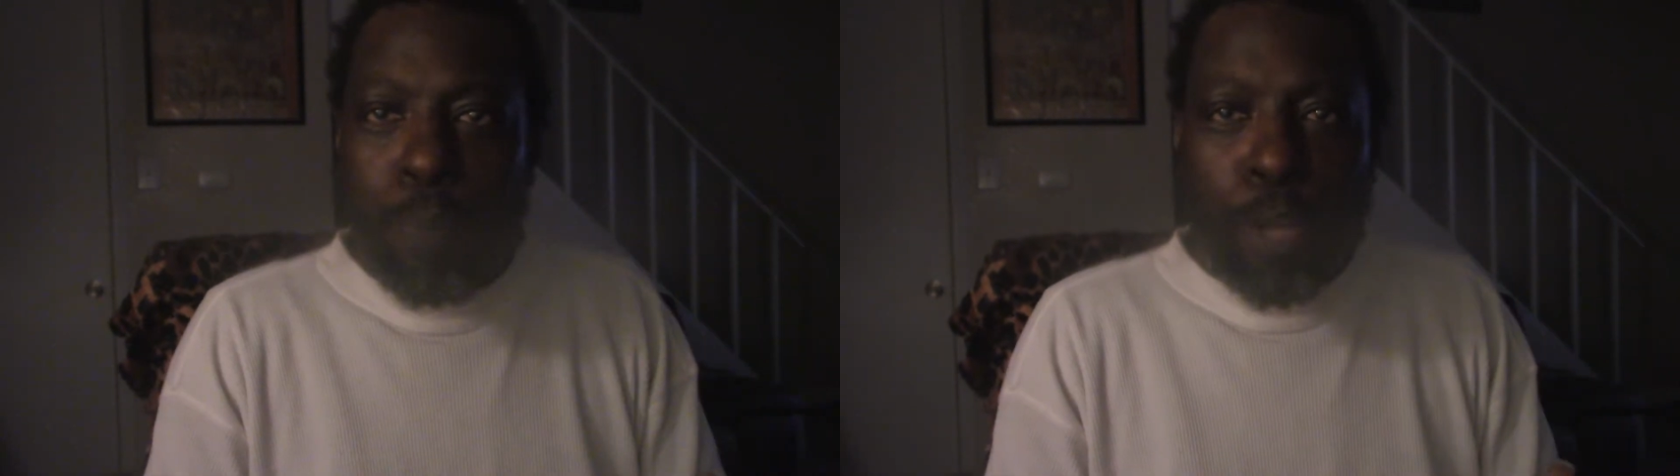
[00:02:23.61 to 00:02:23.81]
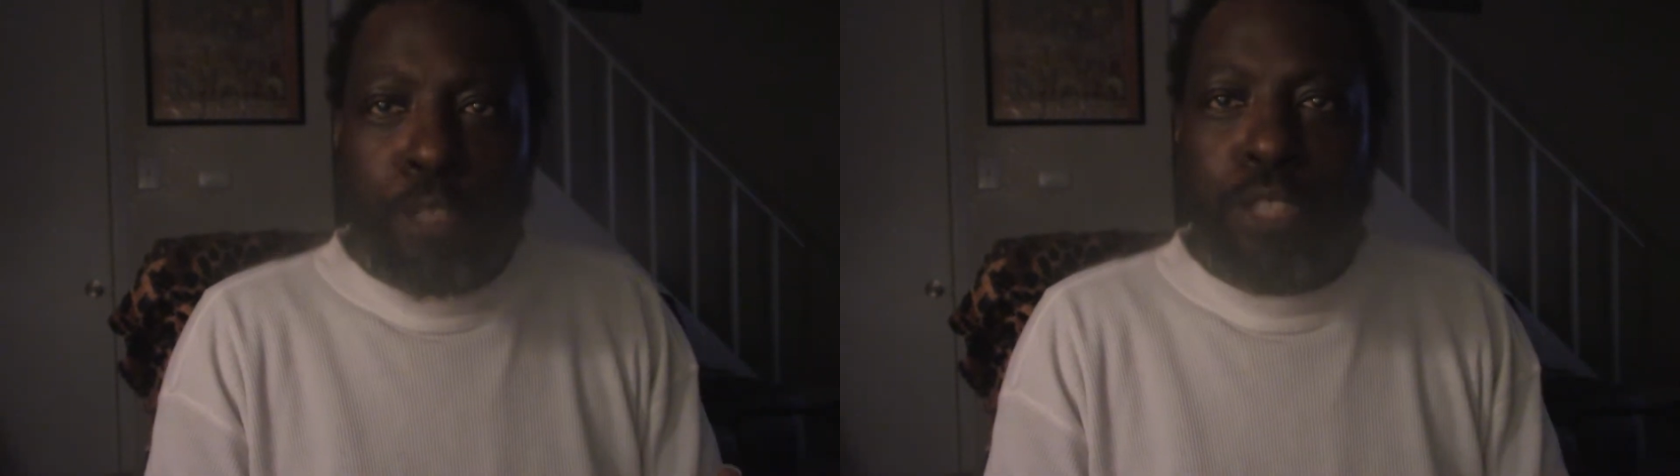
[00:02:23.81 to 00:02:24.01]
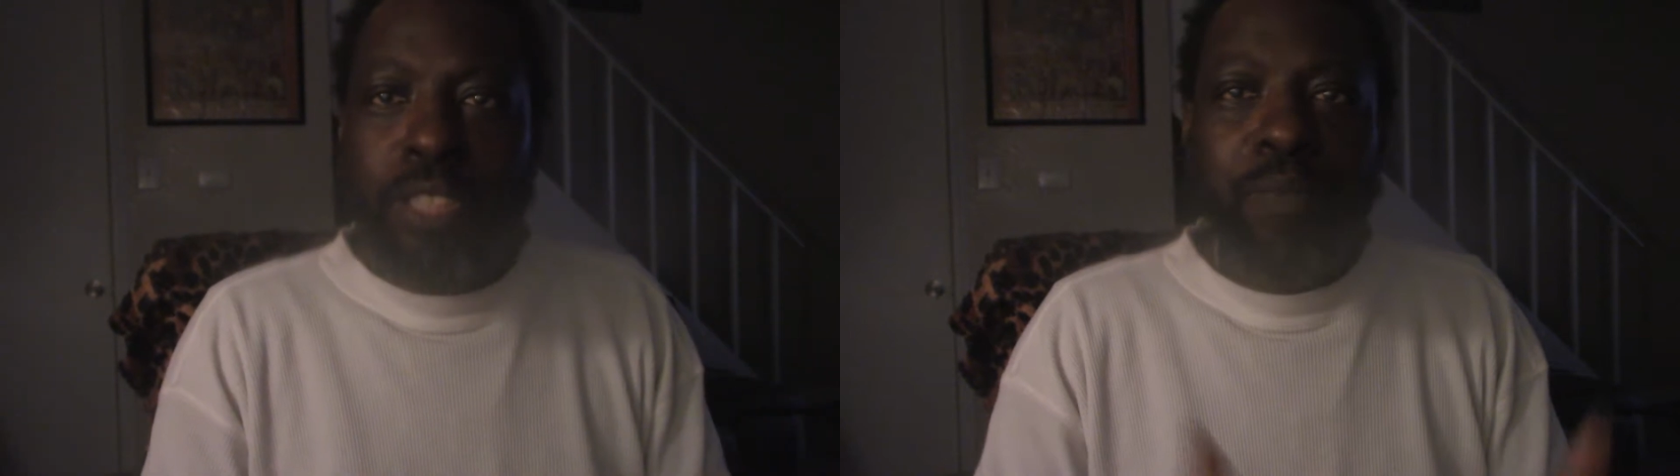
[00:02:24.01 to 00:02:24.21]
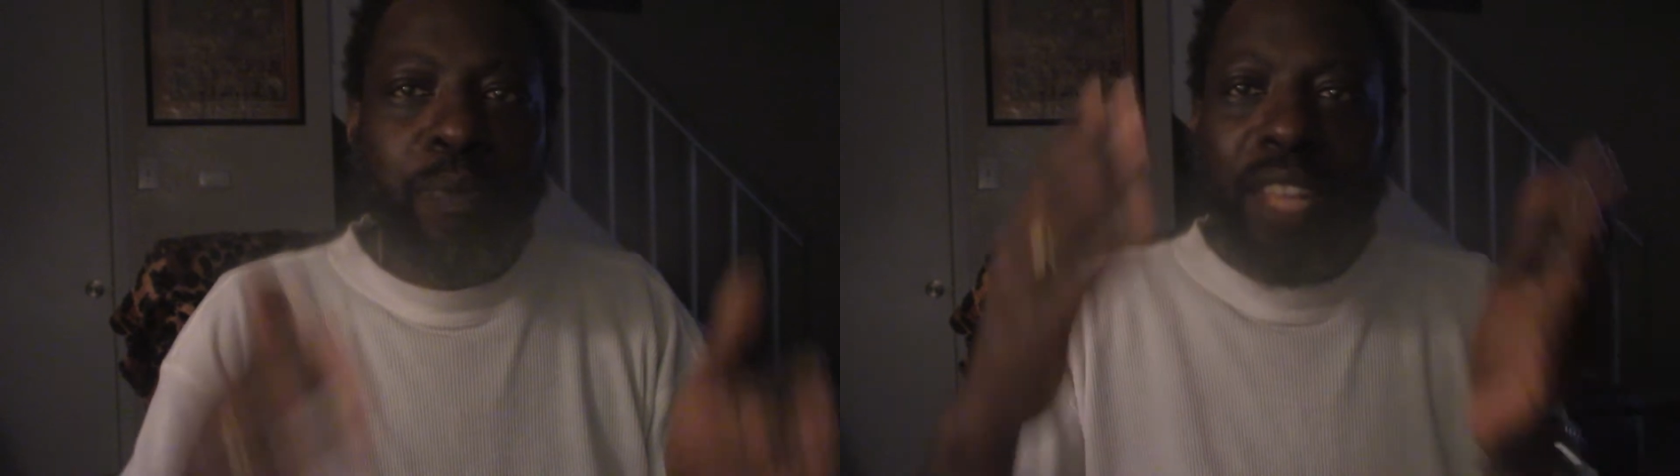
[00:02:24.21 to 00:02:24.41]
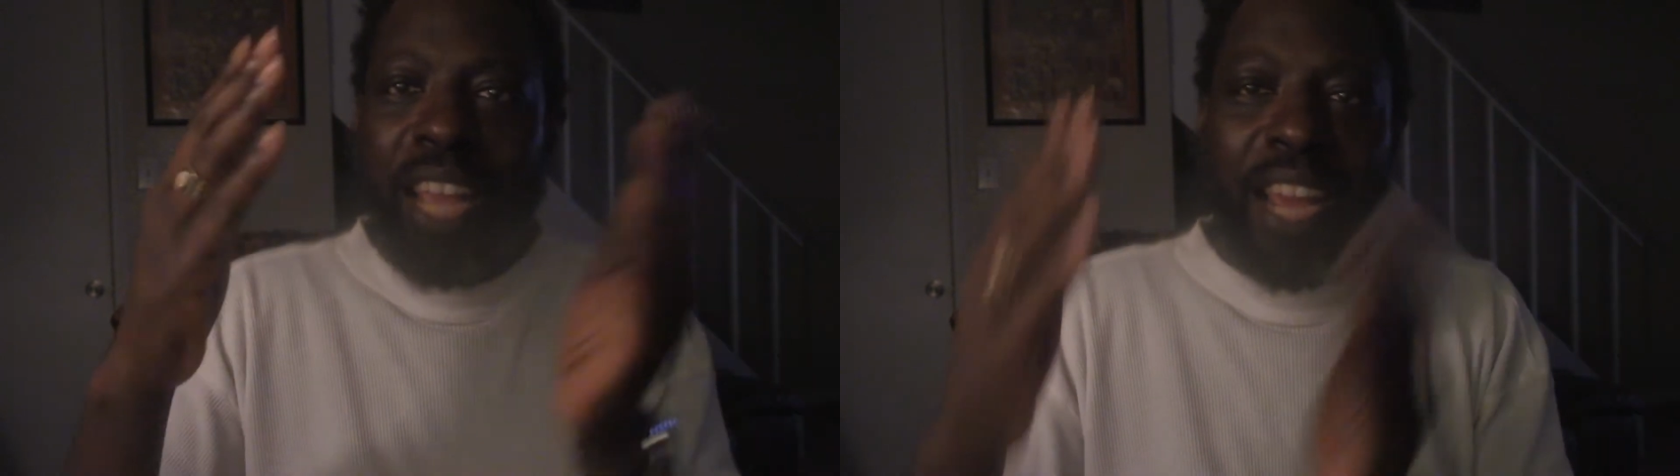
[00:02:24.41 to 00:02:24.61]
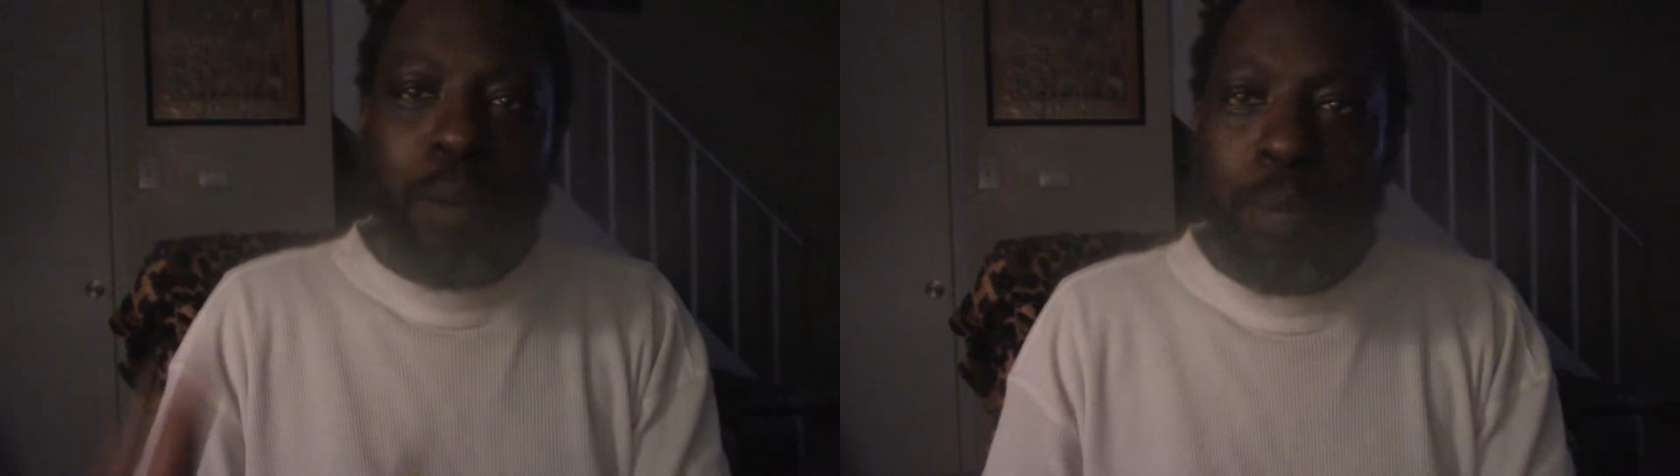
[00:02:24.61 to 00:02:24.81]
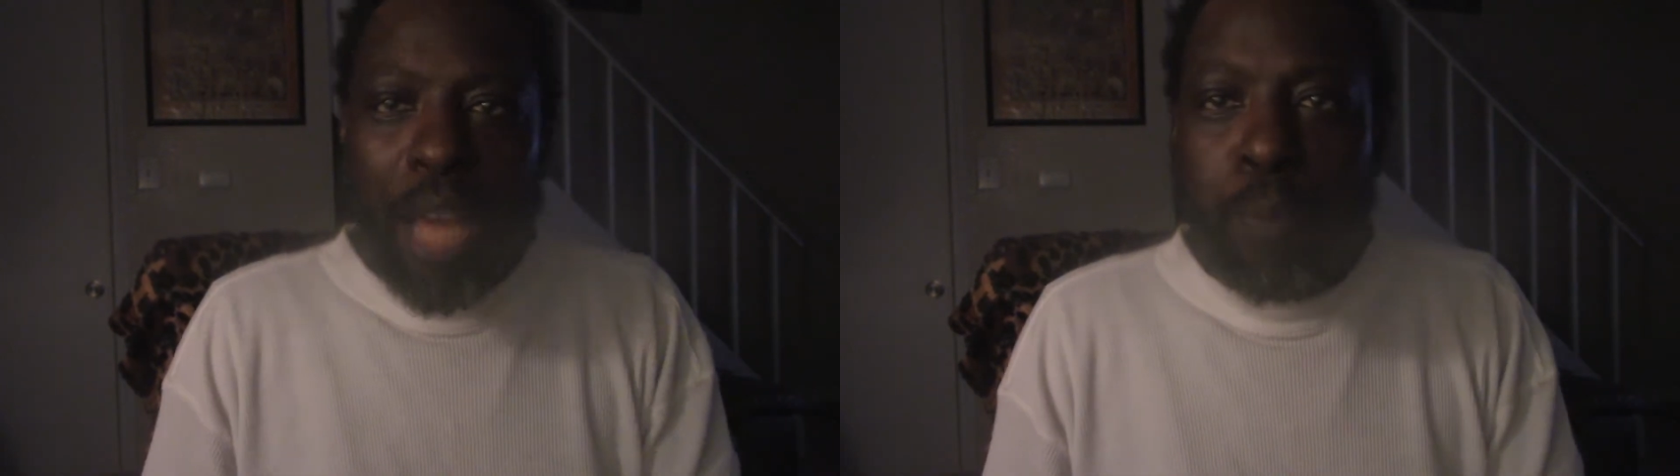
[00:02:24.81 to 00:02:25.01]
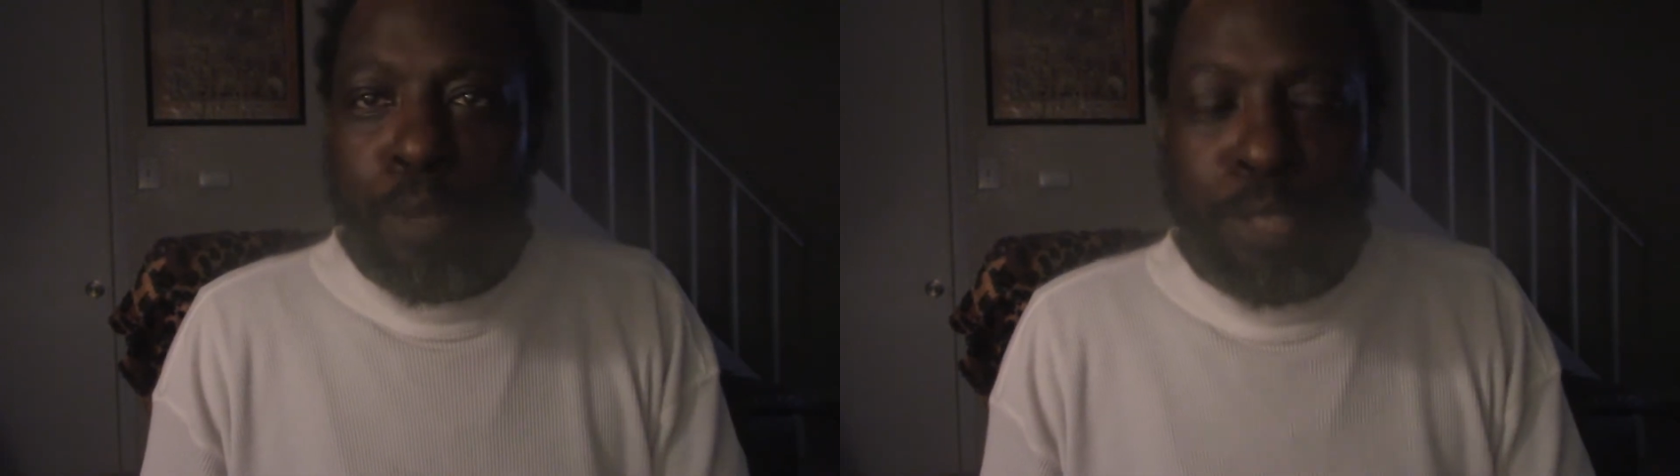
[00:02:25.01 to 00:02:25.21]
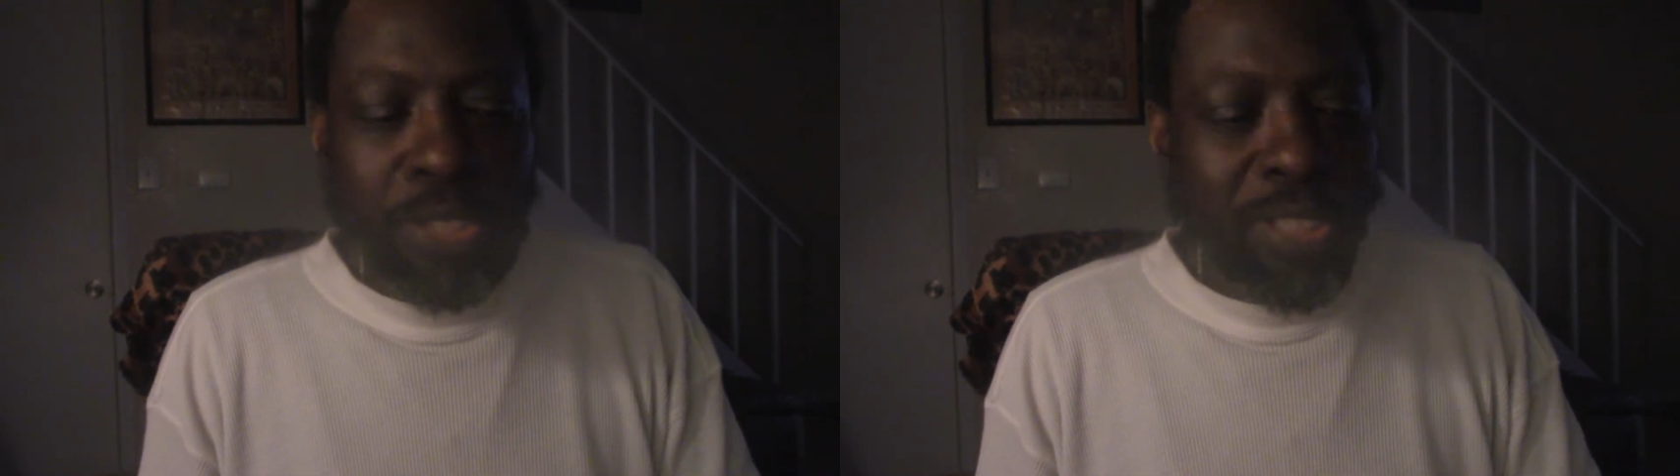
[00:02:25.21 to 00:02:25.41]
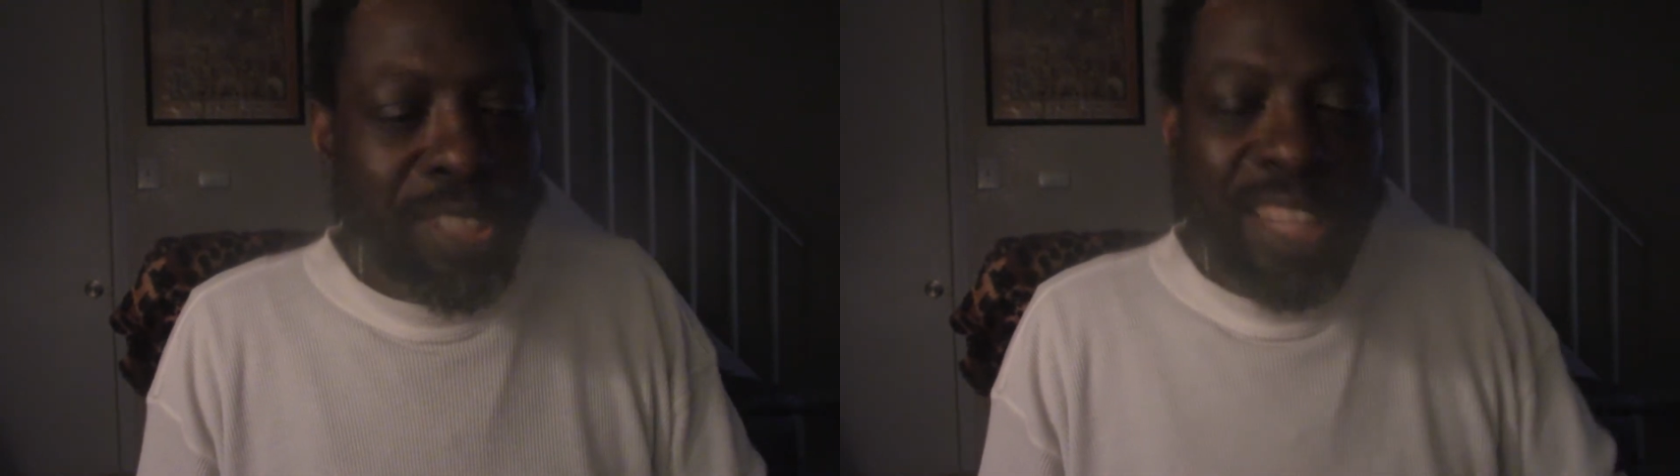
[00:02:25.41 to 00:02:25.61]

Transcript: person and a black person.